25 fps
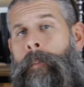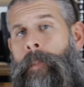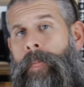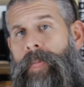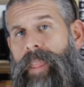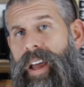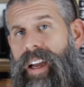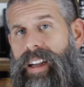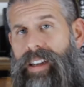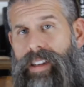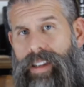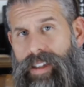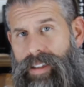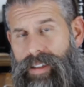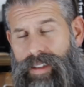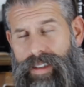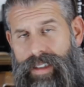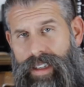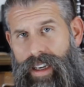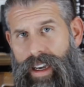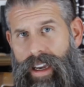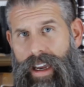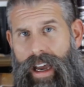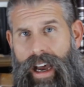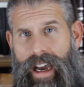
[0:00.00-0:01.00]
that doesn't
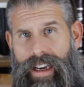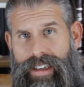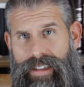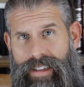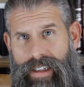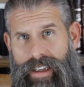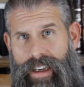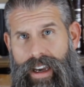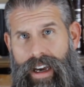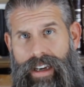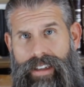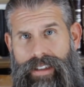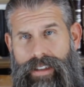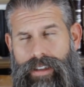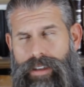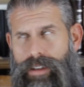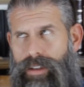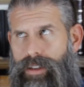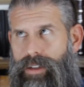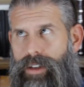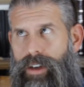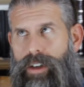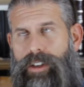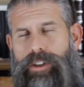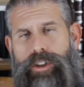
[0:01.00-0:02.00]
say Isaac,
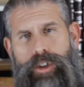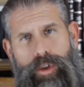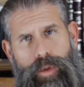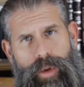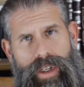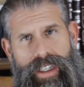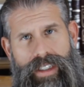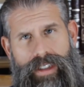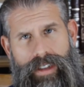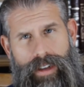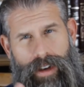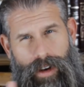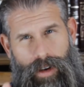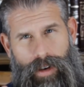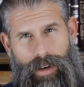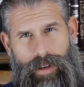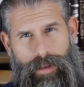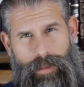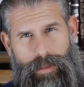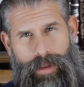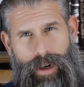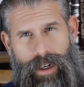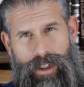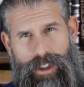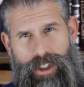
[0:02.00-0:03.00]
sorry, 2 weeks ago
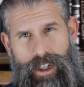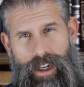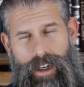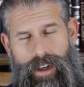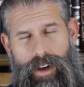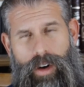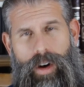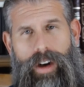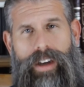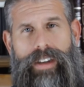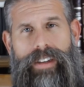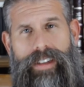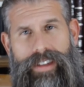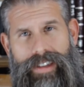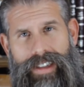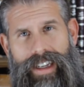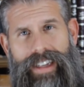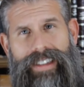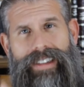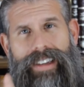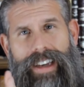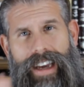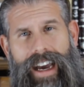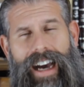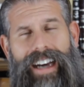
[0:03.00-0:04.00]
on Parashat Noah, it does
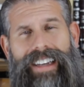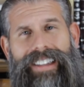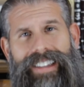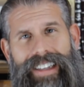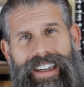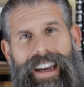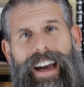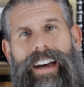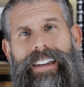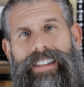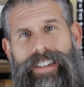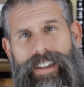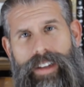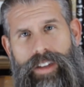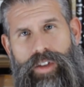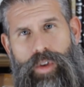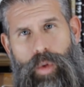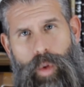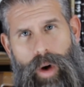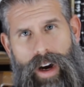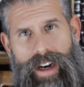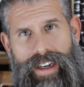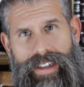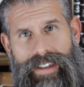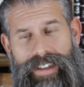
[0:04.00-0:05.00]
not say Isaac, Isaac
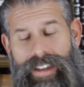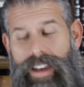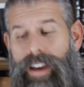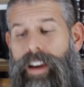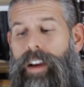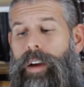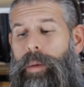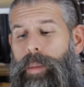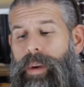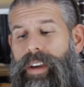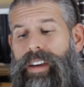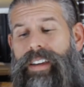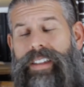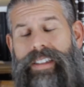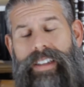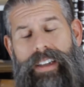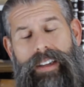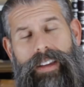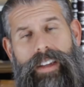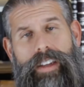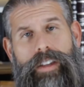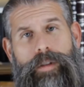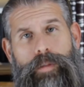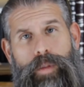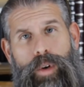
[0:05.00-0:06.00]
twice, because at
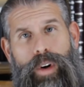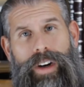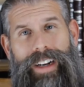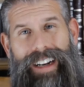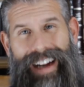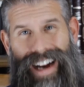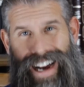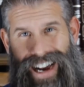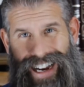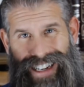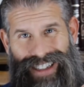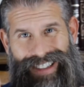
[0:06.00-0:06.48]
this point,